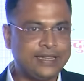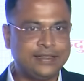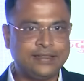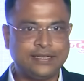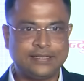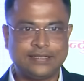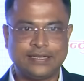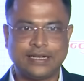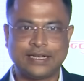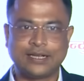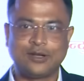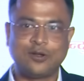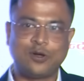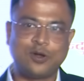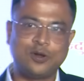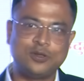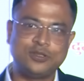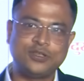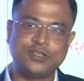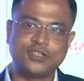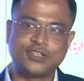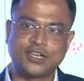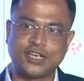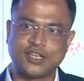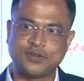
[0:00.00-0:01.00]
And the
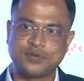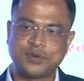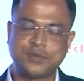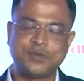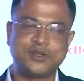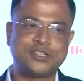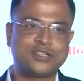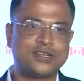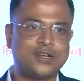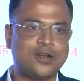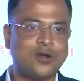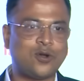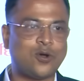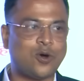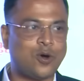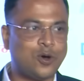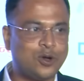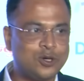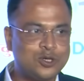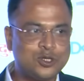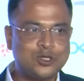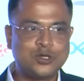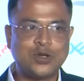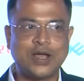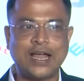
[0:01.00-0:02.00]
technology transformation
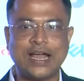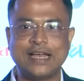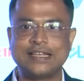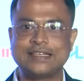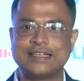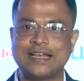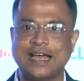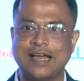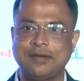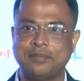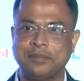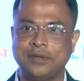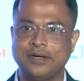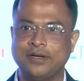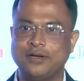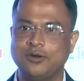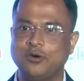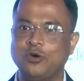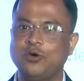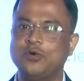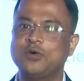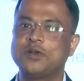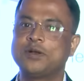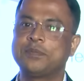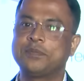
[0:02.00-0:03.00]
also has happened
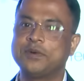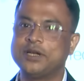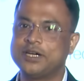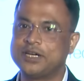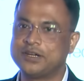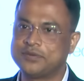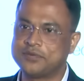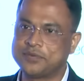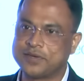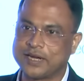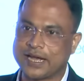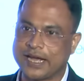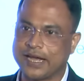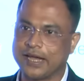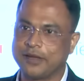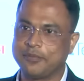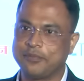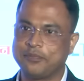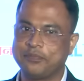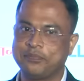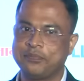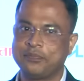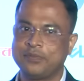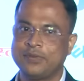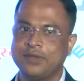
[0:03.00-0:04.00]
over a period of
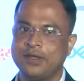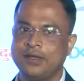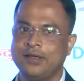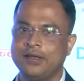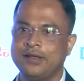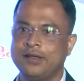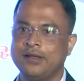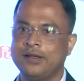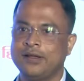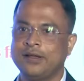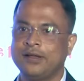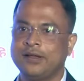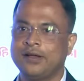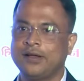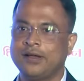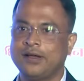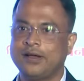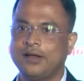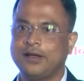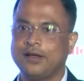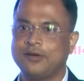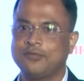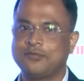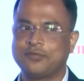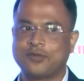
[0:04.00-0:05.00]
time
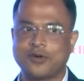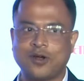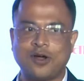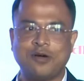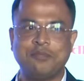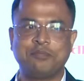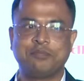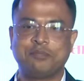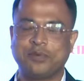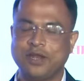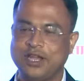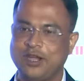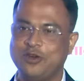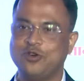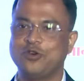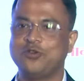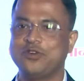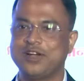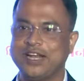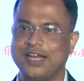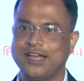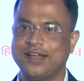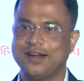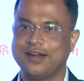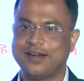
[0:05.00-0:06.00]
from
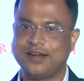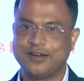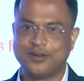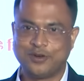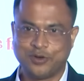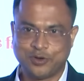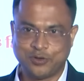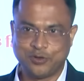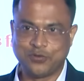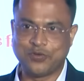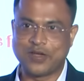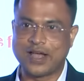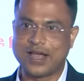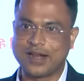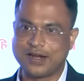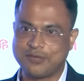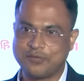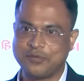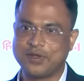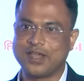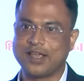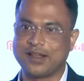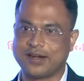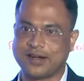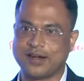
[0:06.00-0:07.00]
pre-COVID era to
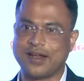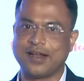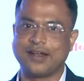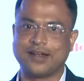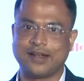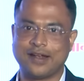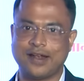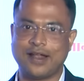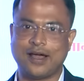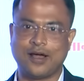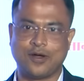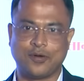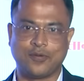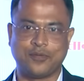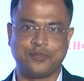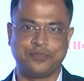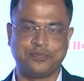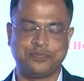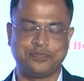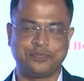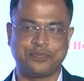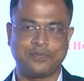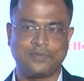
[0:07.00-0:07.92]
where we are right now.